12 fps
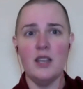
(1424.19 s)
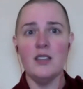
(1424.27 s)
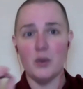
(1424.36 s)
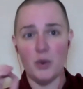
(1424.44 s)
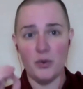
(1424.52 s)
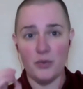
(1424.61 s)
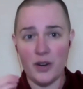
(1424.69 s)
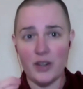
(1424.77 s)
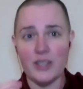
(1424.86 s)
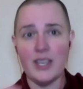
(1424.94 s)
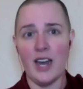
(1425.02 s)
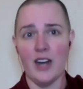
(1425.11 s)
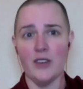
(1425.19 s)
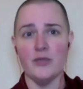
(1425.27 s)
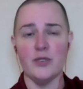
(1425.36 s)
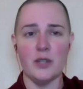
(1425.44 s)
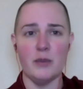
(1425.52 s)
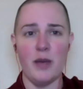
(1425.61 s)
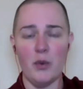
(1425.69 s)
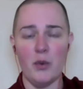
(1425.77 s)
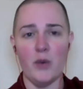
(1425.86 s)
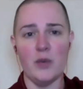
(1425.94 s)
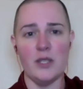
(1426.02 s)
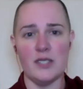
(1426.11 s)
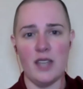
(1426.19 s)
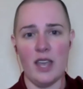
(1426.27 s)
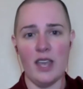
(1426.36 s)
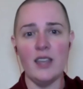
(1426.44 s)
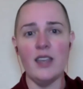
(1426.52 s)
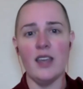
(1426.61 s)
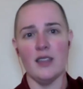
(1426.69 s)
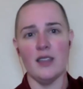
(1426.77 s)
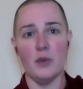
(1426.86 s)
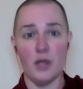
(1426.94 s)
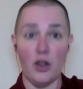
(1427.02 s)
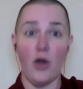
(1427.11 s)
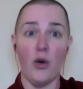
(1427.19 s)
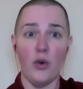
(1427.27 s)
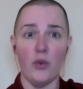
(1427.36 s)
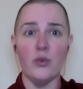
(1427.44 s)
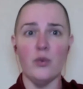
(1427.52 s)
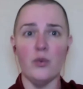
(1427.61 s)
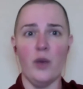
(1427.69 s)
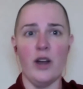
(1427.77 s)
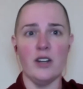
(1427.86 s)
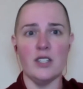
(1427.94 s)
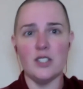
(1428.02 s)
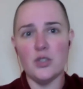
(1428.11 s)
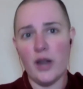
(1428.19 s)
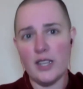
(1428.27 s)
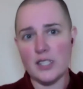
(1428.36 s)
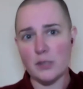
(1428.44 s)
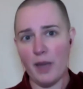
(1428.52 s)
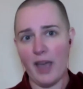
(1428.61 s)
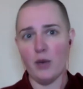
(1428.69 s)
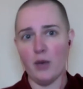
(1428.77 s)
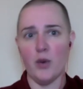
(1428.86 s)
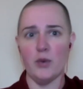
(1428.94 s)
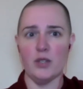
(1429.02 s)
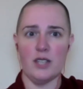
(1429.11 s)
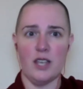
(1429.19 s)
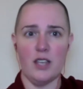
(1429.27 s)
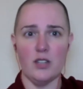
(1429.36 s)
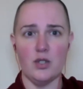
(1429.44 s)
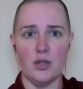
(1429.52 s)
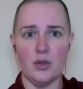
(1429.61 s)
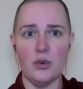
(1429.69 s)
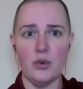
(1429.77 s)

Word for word: that we're very careful about what we say and that we know where to trace back what we're saying to.